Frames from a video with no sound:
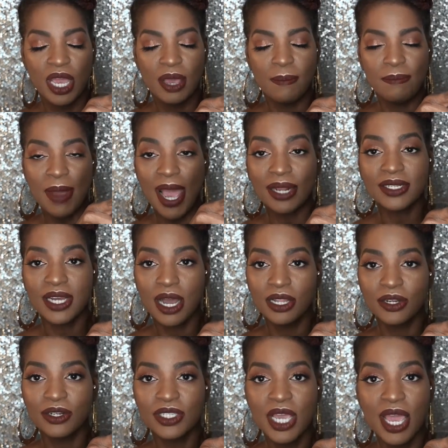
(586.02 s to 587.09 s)
matte
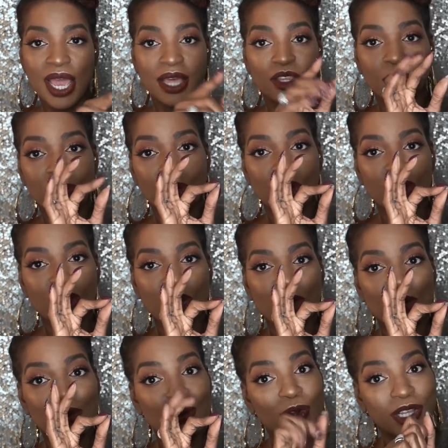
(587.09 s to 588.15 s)
colors, and they're both
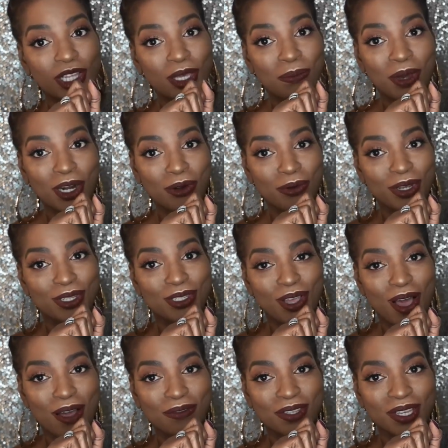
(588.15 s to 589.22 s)
really buttery
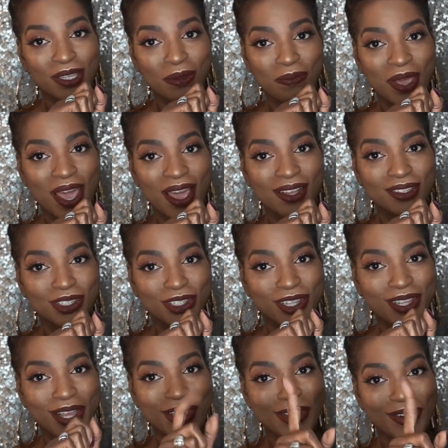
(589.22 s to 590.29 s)
soft in the pan, just
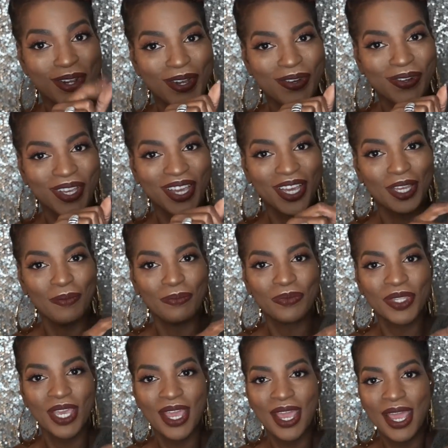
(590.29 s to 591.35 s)
to let you know, okay?
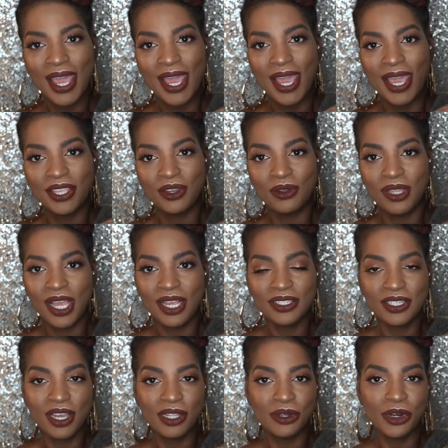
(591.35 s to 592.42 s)
And your
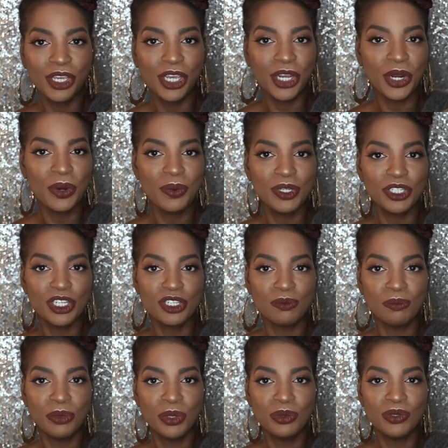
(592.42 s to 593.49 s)
last color here, which is
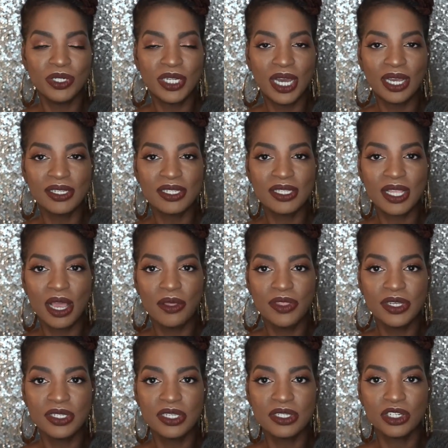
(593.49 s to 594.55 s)
Moon Dust. Now
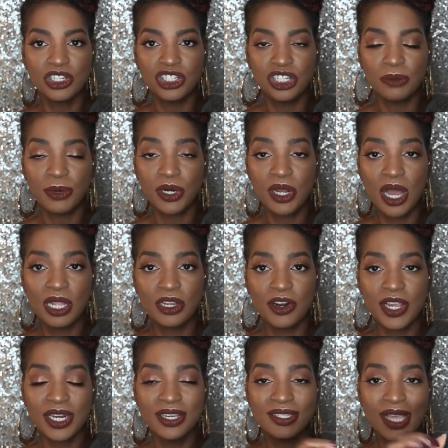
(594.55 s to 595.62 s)
this is a shimmer color.
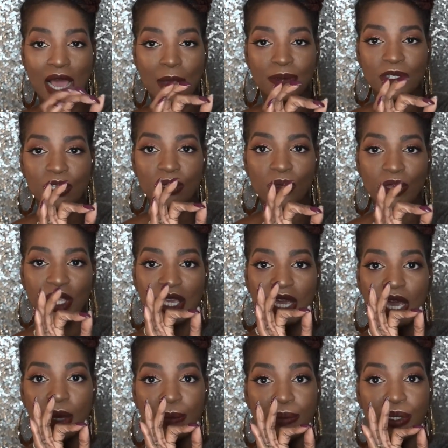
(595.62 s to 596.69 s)
It is absolutely
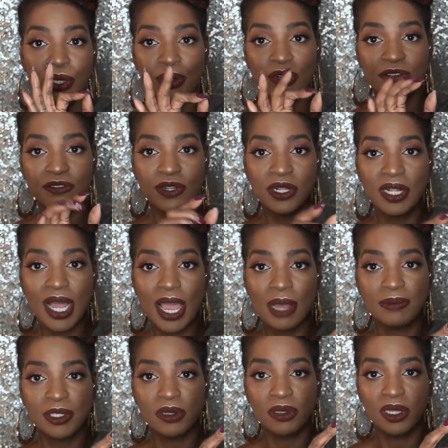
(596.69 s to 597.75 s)
beautiful. I
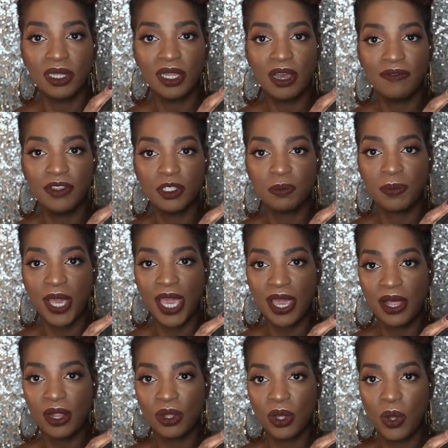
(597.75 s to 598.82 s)
absolutely love this
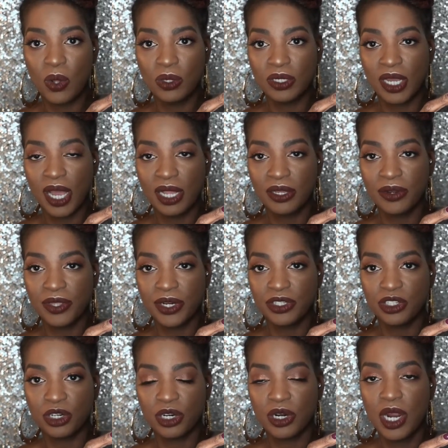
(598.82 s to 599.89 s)
pale gold color.
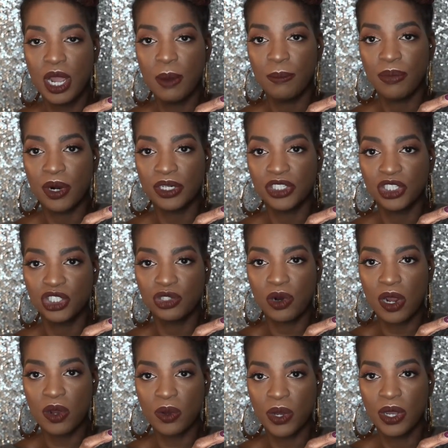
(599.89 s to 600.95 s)
There's your brush
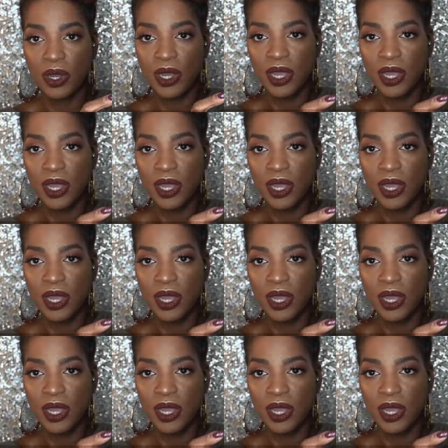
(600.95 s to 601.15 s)
stroke.